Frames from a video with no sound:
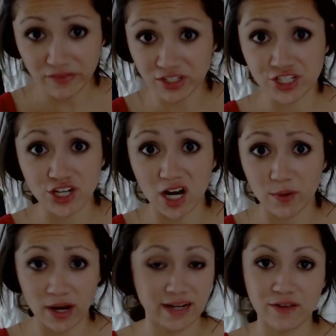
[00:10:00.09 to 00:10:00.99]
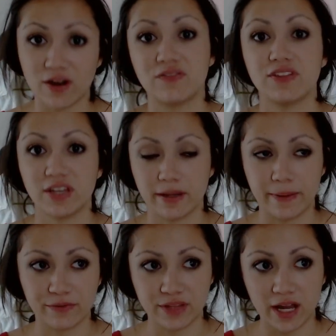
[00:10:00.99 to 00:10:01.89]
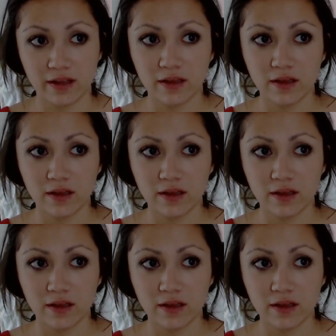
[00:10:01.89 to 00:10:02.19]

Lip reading: this chakra. I never have to think about that.